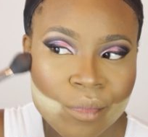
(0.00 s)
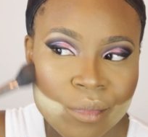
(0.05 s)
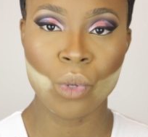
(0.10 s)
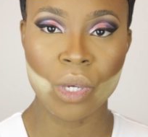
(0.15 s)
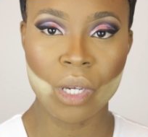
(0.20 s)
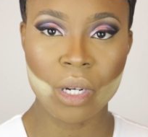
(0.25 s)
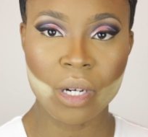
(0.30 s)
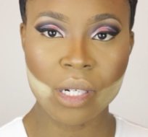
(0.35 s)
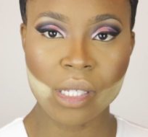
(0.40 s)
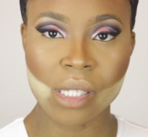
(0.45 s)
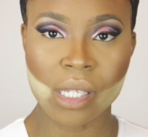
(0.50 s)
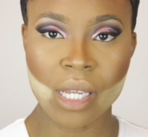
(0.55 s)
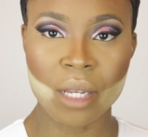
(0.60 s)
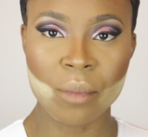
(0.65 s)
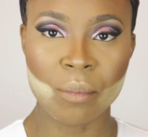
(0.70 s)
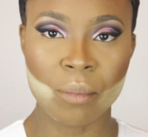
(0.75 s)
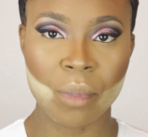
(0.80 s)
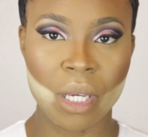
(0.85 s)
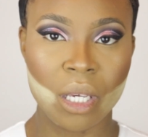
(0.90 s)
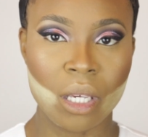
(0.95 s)
We are
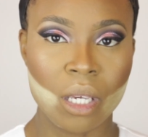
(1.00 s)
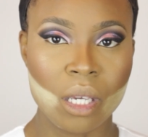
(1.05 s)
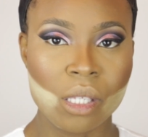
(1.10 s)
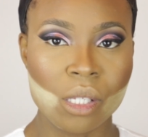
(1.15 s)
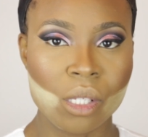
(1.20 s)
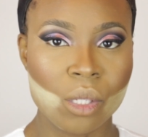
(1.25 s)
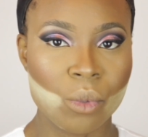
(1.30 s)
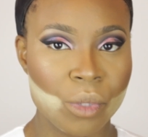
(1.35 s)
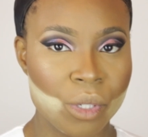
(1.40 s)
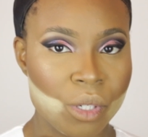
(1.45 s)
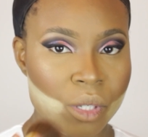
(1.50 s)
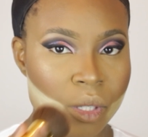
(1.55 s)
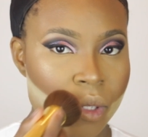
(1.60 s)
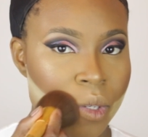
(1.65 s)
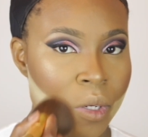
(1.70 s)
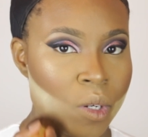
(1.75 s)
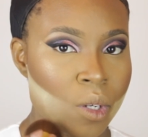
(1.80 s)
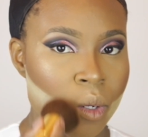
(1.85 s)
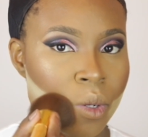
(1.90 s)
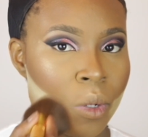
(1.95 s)
done baking, so we're
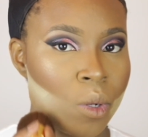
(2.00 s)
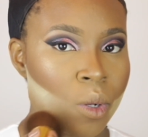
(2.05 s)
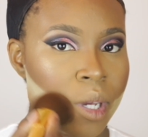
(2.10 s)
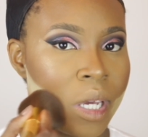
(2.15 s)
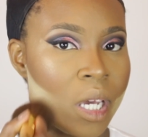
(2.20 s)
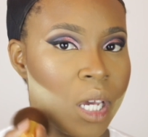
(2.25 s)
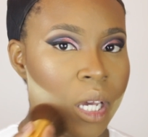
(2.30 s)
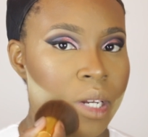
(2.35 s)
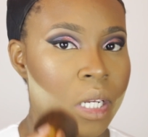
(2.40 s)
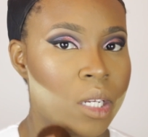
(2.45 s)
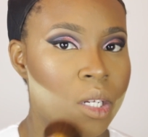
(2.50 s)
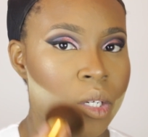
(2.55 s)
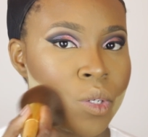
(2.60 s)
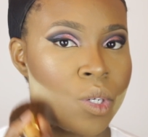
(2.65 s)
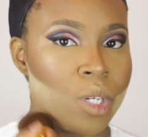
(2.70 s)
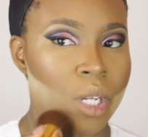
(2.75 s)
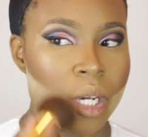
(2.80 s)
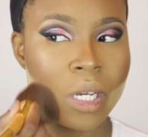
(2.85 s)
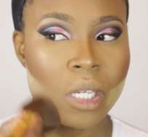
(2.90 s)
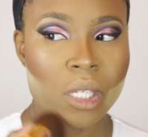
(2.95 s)
just gonna go ahead
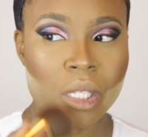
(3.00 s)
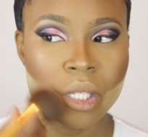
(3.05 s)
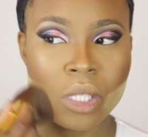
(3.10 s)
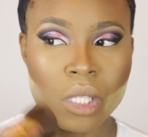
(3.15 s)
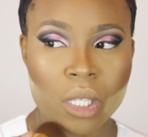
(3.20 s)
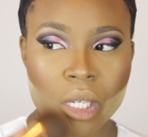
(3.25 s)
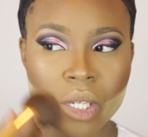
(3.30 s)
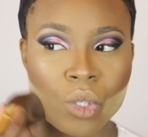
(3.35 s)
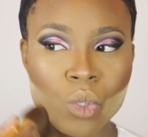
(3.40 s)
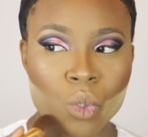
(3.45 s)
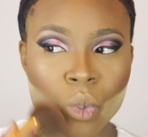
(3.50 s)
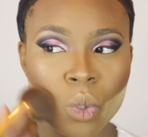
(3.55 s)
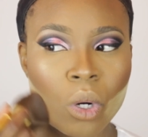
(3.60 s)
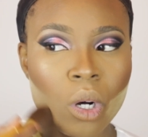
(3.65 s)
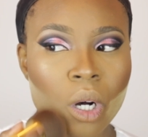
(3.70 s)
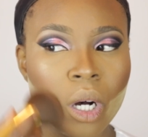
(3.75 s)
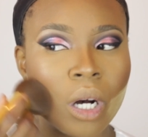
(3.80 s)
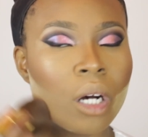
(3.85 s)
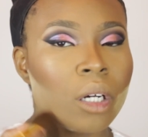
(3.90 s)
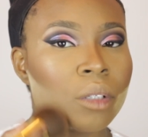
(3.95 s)
and dust this
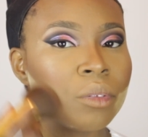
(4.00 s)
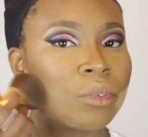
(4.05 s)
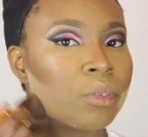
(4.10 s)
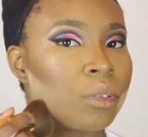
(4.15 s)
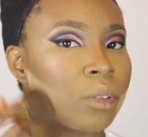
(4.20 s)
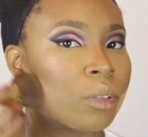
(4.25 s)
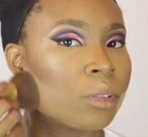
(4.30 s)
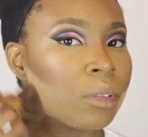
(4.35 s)
off.